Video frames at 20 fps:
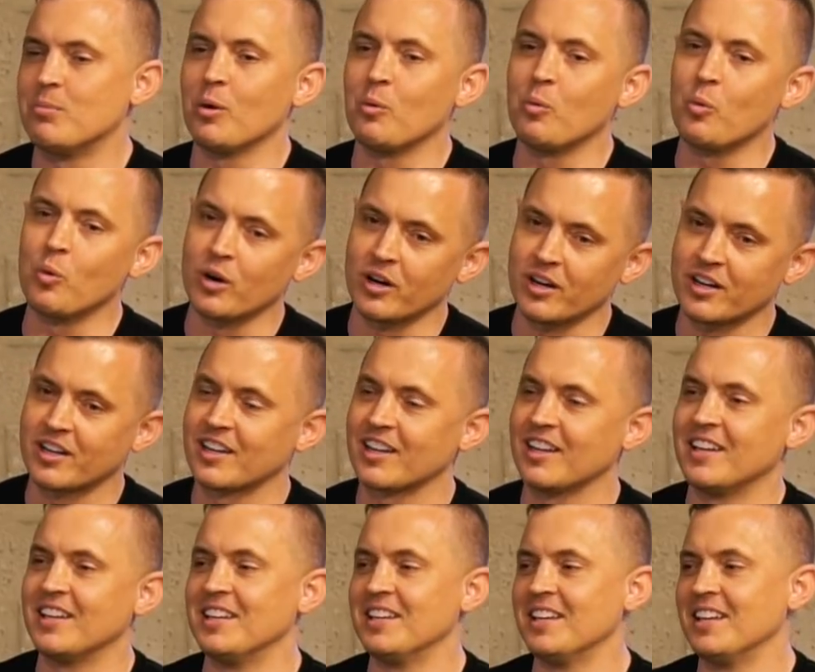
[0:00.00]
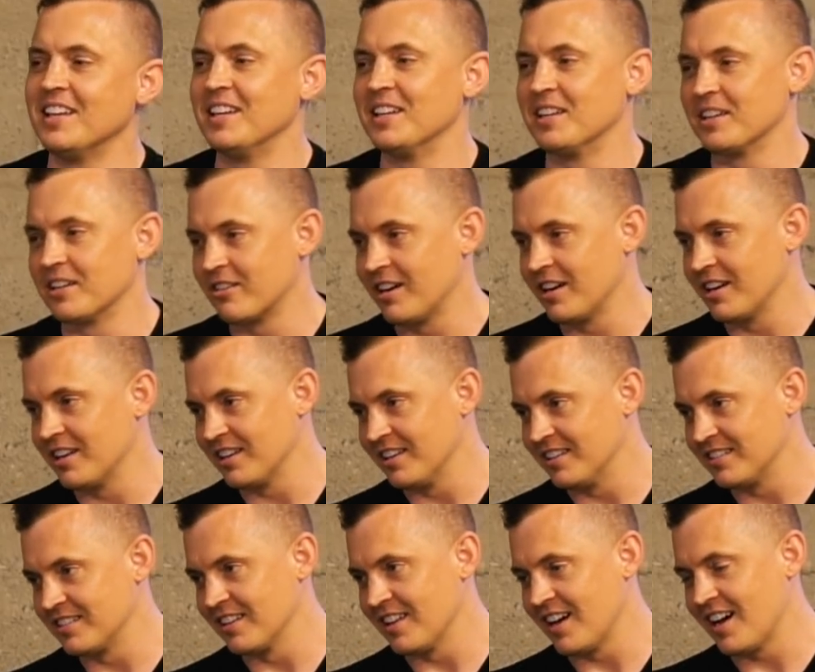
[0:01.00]
but work integrated
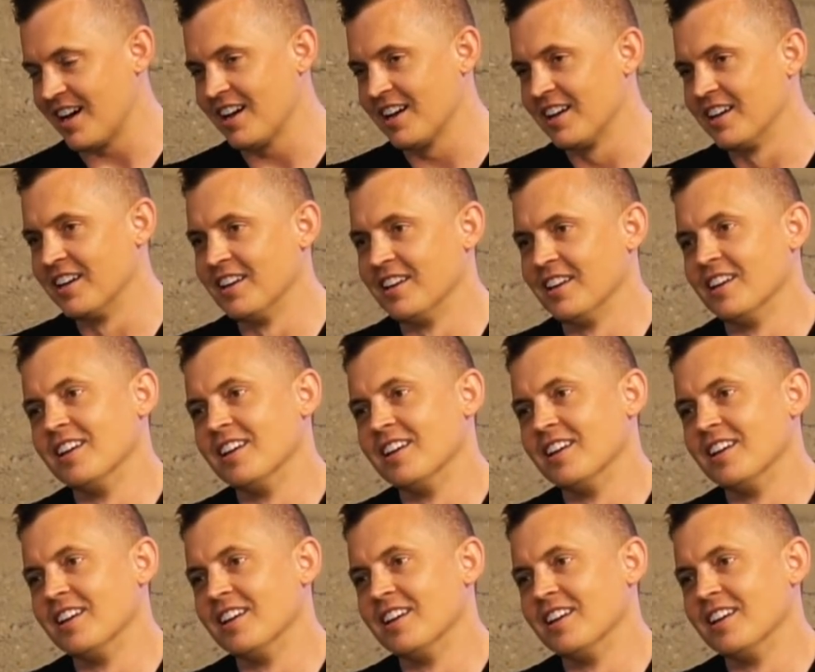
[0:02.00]
into that.